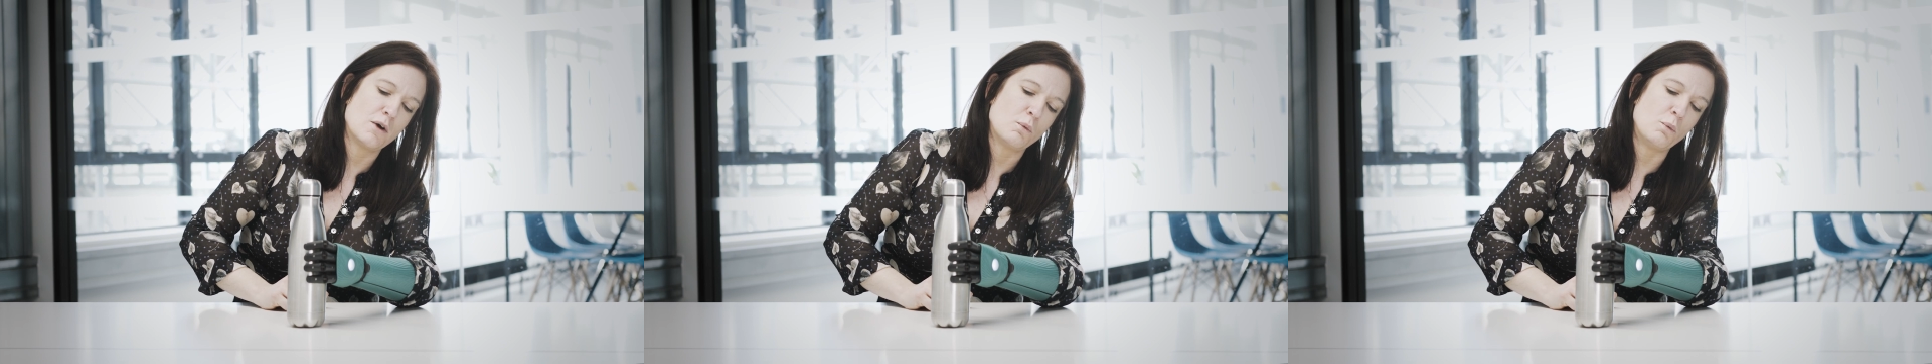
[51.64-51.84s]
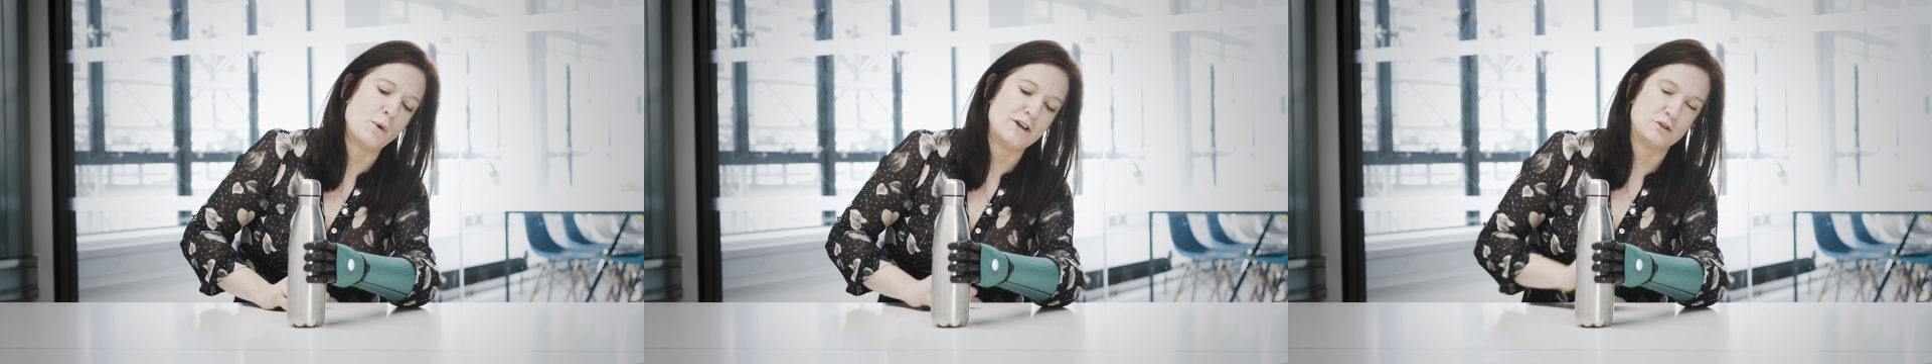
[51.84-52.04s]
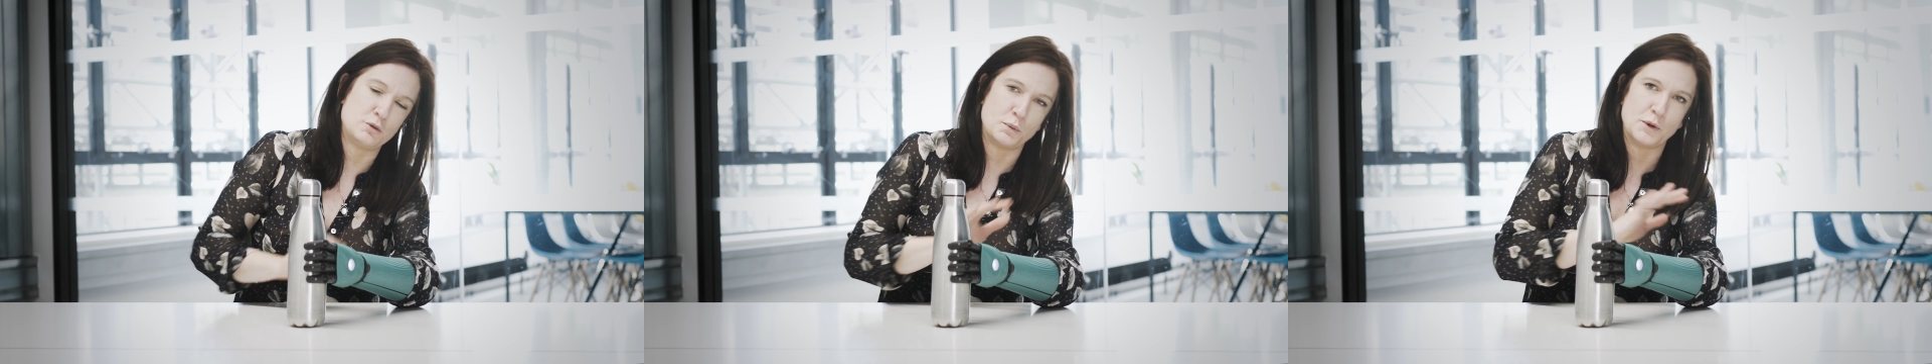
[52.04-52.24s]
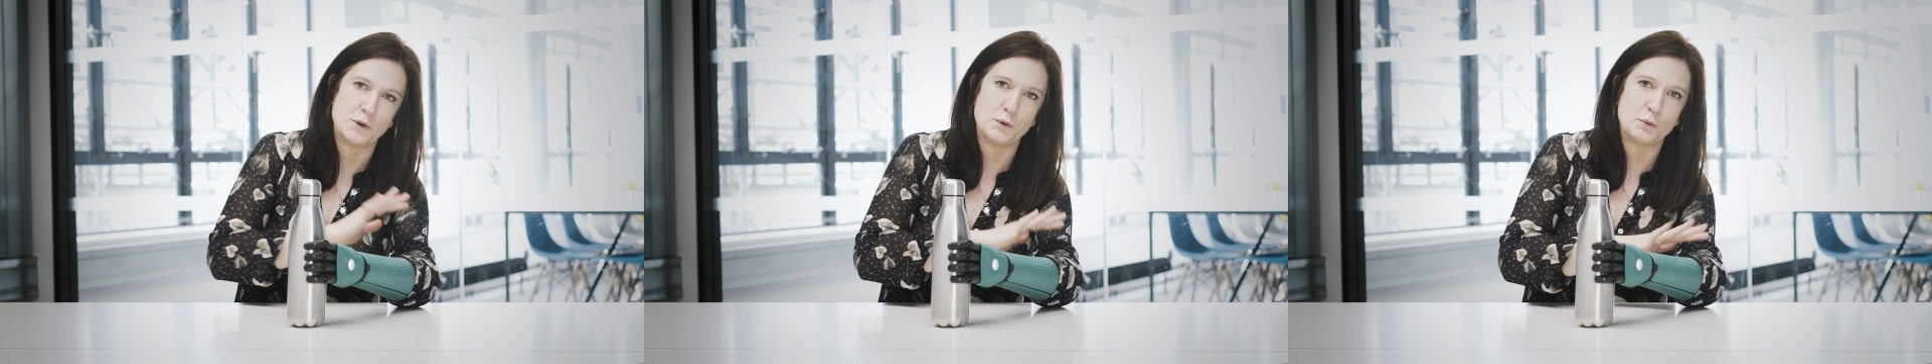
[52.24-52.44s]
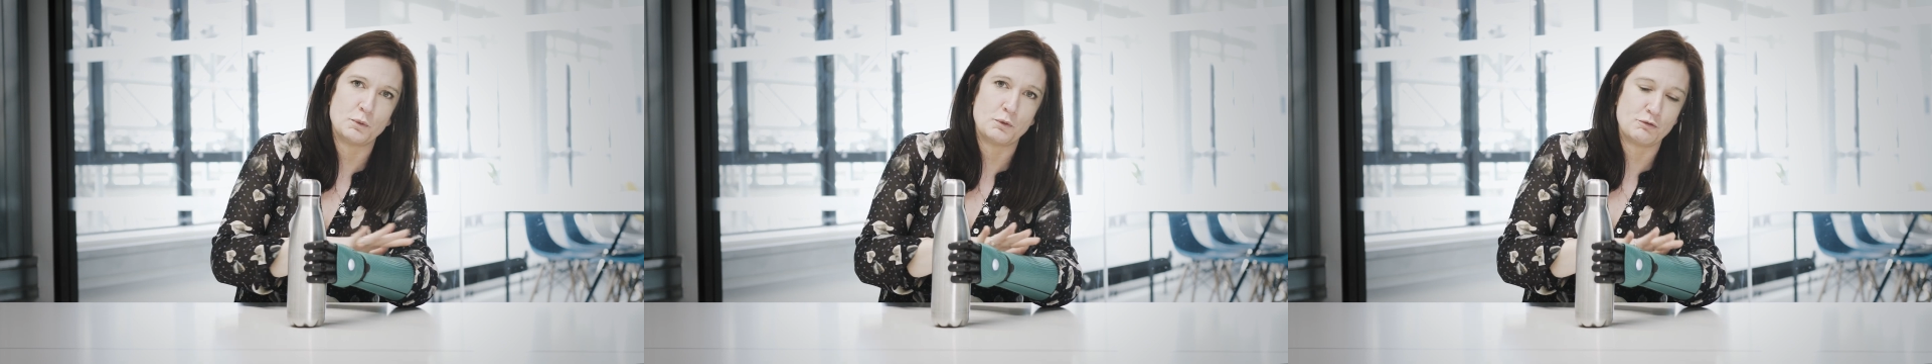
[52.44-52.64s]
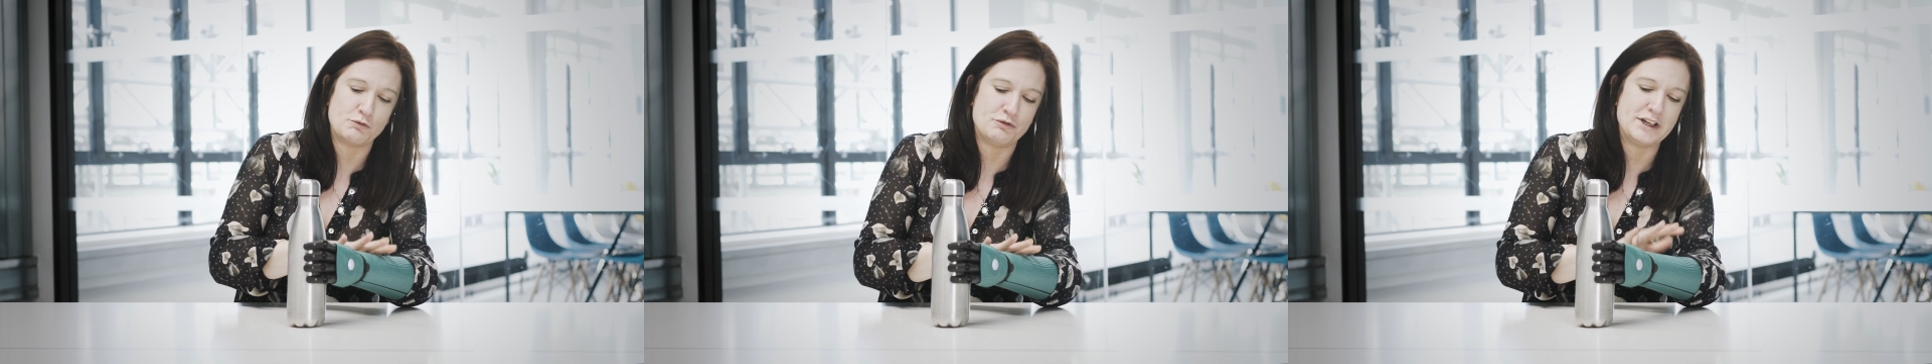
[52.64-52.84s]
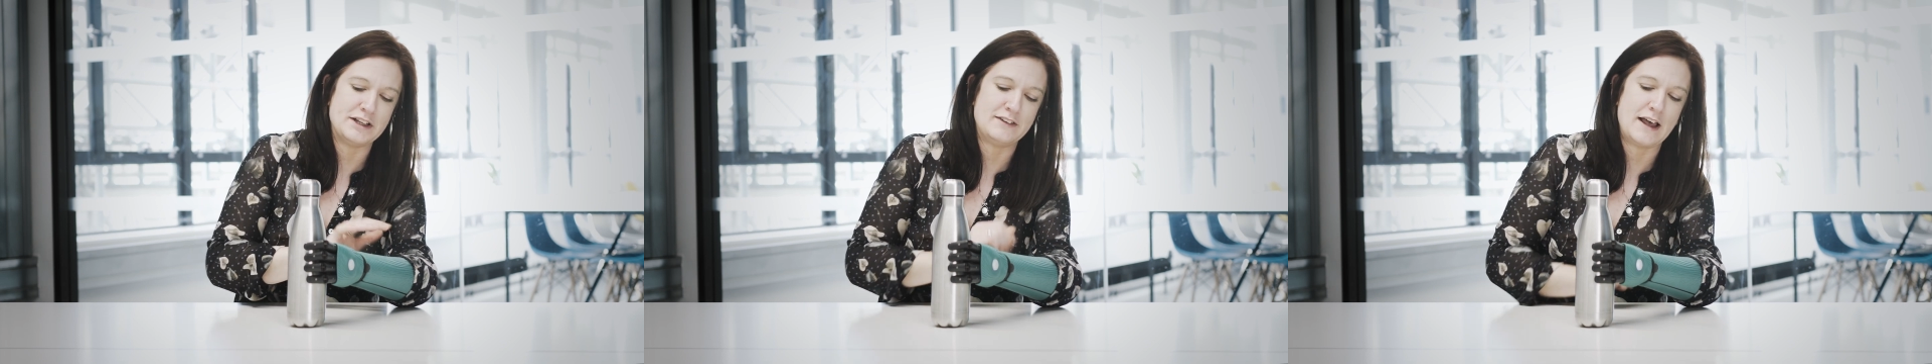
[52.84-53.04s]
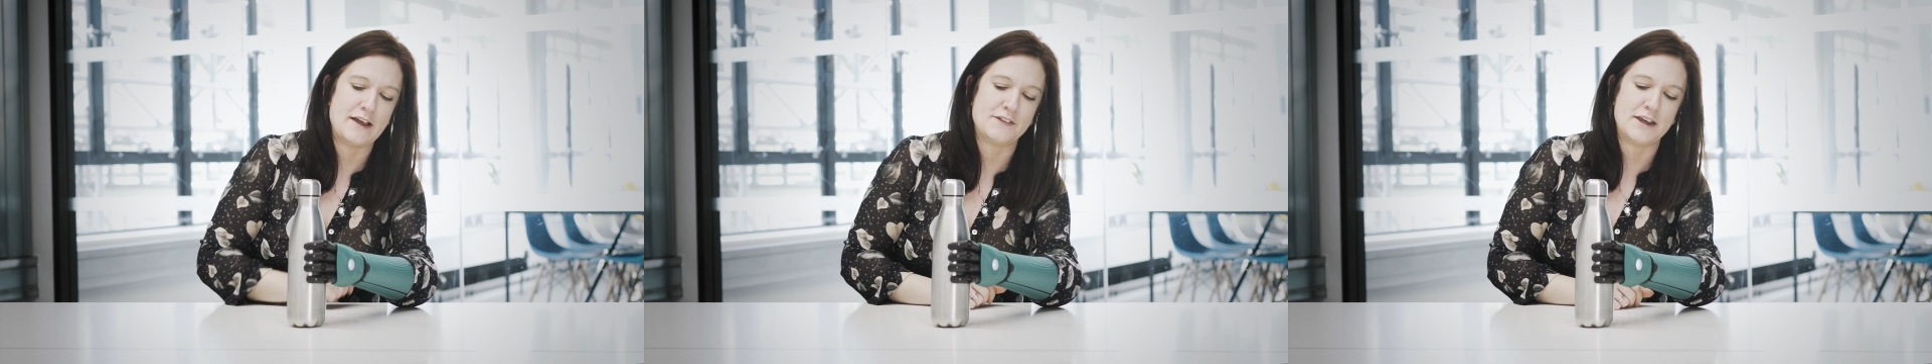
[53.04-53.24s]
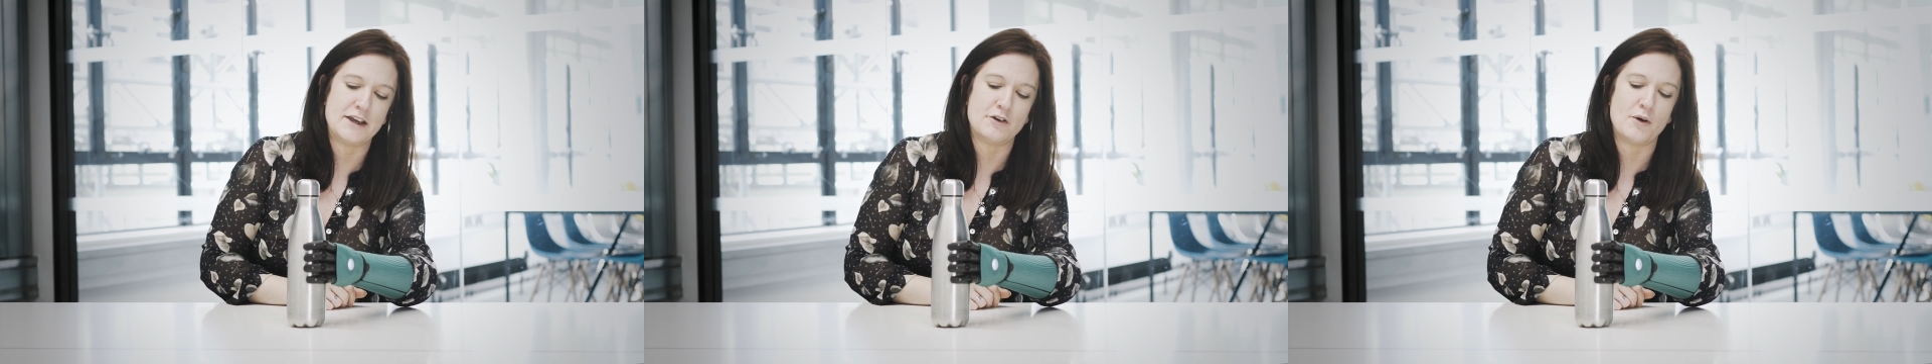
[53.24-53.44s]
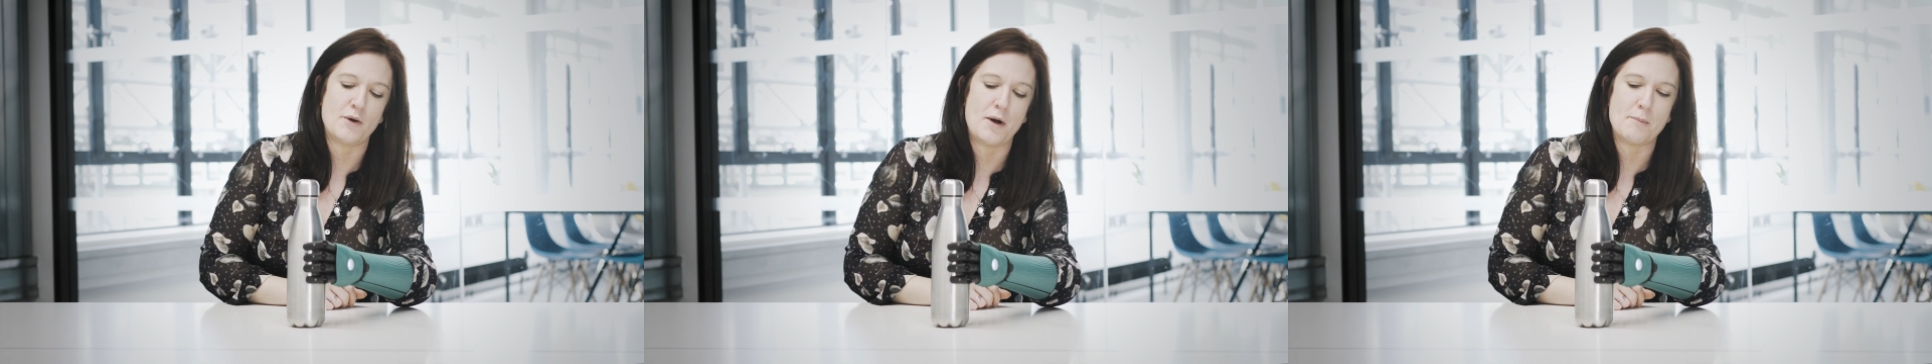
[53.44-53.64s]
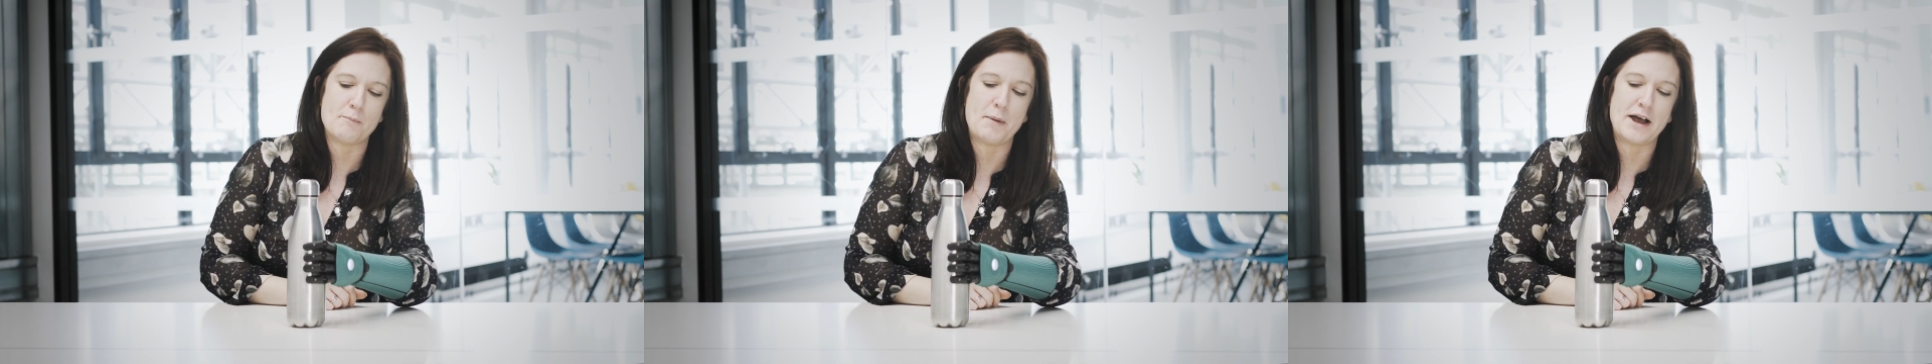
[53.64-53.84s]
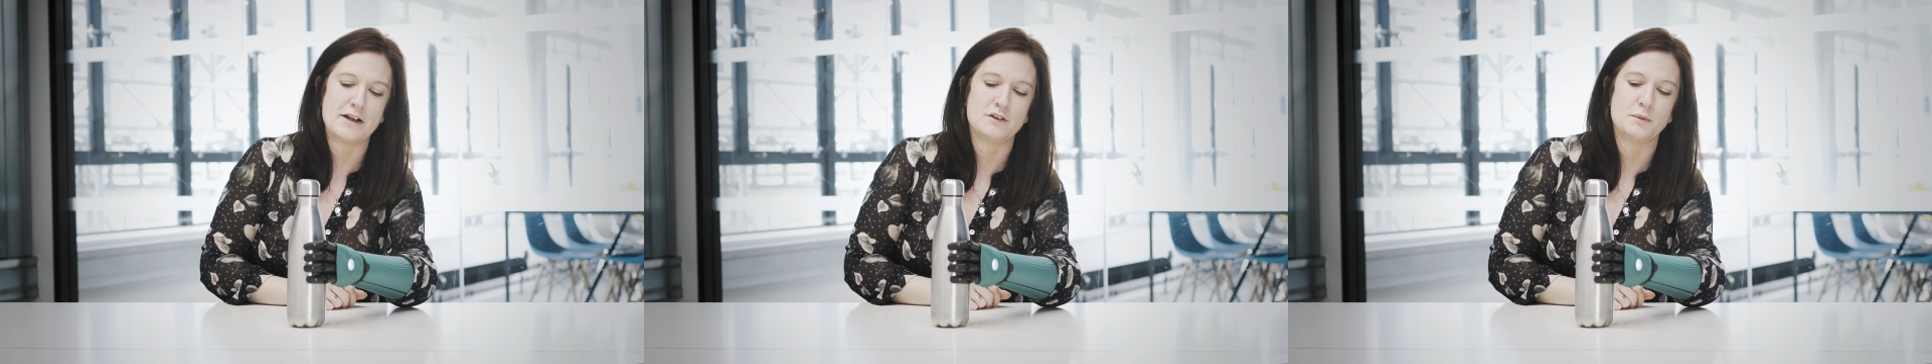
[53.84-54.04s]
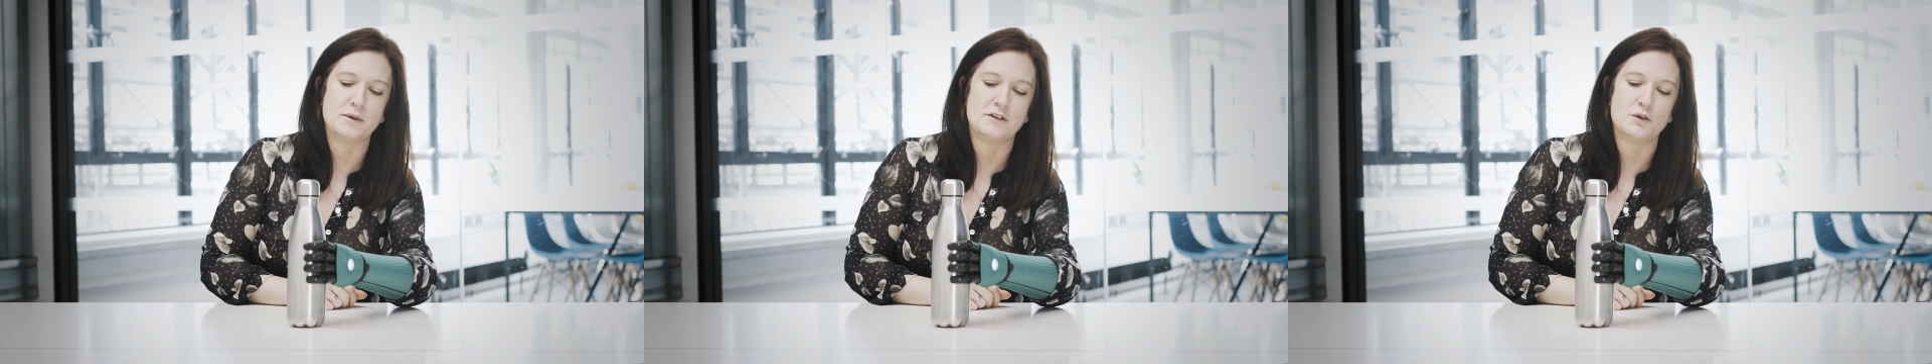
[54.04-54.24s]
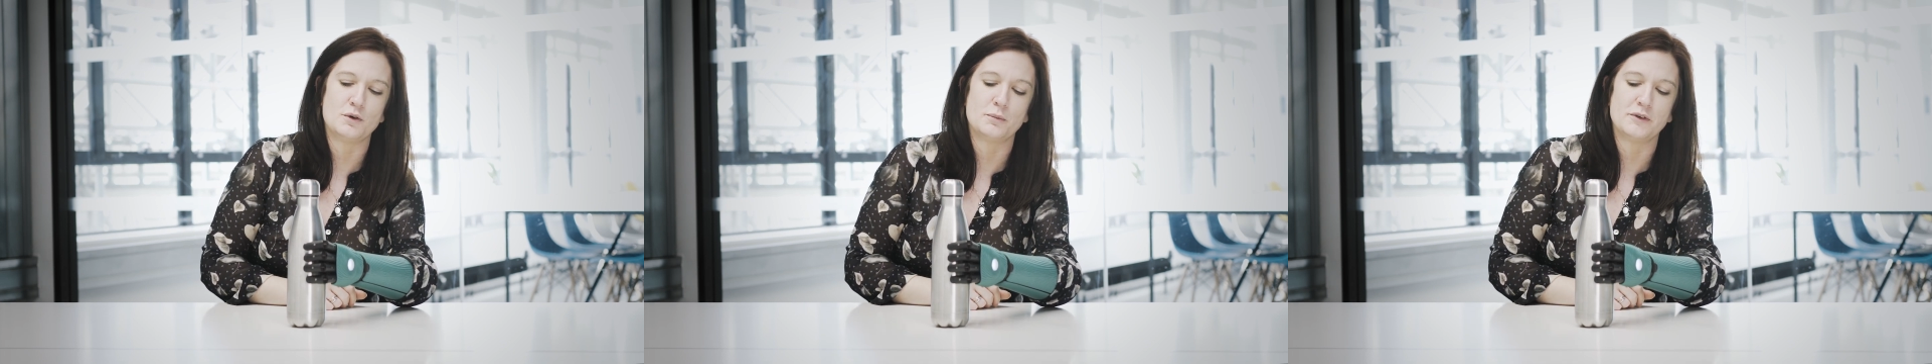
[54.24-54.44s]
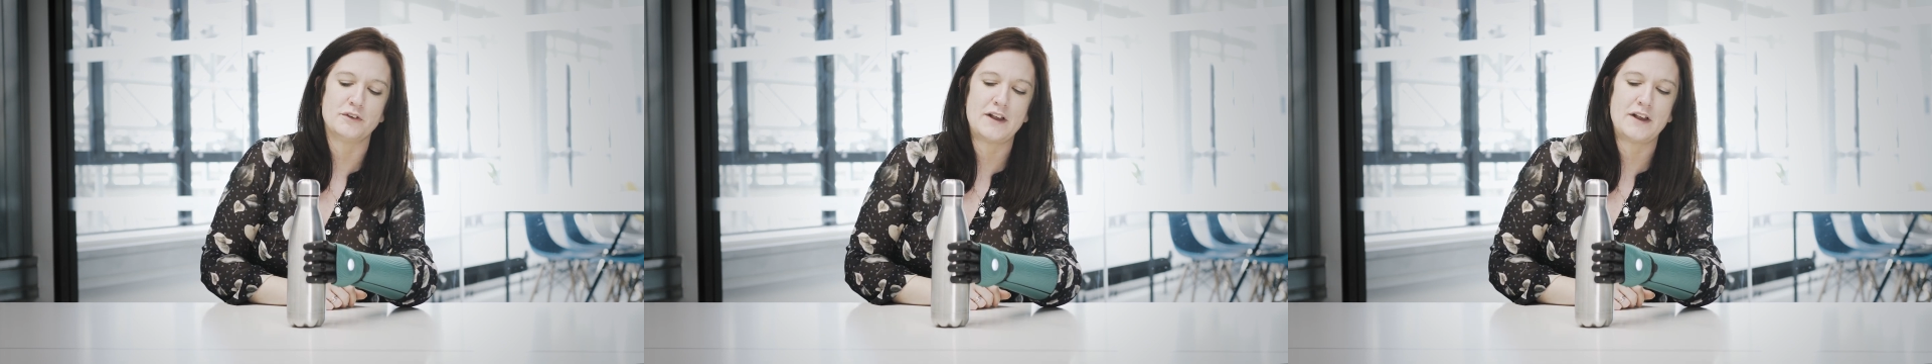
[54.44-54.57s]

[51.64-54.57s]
which will reset the hero arm back to its normal